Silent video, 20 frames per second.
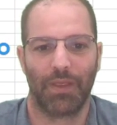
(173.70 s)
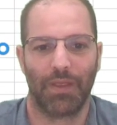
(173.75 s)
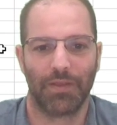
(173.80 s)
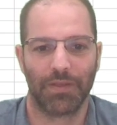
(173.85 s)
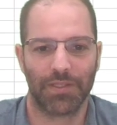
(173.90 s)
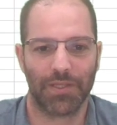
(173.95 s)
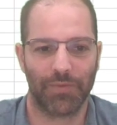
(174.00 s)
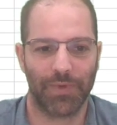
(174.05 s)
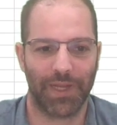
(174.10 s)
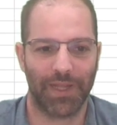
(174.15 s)

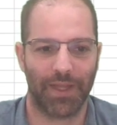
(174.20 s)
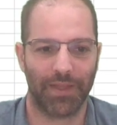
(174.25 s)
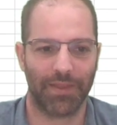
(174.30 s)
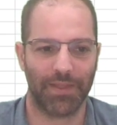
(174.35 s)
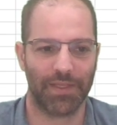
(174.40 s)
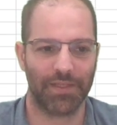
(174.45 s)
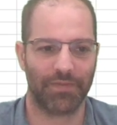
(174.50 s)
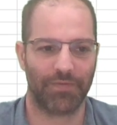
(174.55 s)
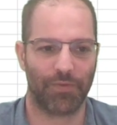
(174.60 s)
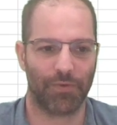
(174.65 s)
So we got
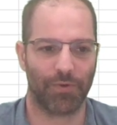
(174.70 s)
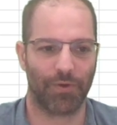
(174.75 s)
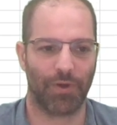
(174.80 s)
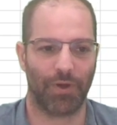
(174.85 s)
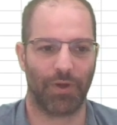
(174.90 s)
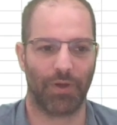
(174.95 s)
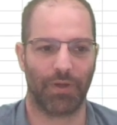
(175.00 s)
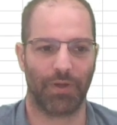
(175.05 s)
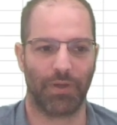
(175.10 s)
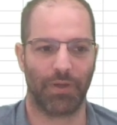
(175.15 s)
these
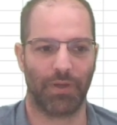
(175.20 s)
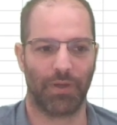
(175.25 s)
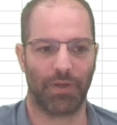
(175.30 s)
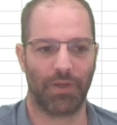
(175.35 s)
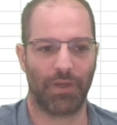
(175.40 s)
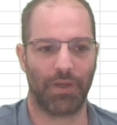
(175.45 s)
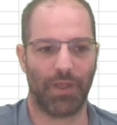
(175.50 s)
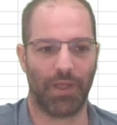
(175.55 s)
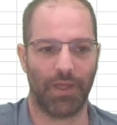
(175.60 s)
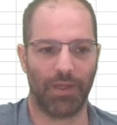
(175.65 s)
4
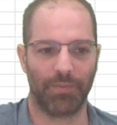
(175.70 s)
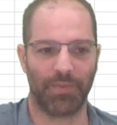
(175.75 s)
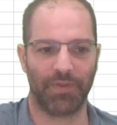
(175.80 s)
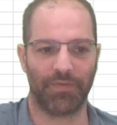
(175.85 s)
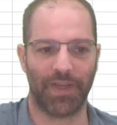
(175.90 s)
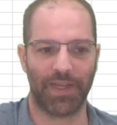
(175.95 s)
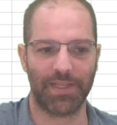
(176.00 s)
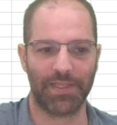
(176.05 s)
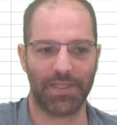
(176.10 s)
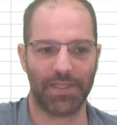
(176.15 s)

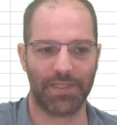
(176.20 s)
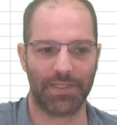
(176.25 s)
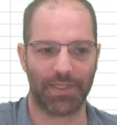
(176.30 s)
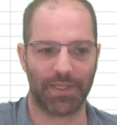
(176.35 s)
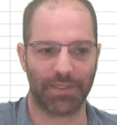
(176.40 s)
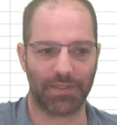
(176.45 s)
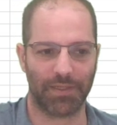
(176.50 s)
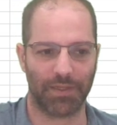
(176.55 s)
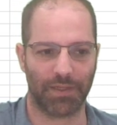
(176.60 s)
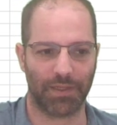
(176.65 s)
devices
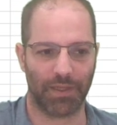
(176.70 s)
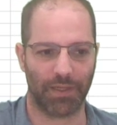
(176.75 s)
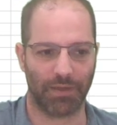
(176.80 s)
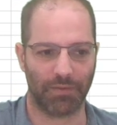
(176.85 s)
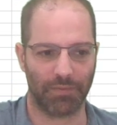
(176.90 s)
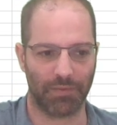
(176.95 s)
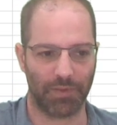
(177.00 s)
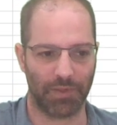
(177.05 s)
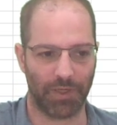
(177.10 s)
that took it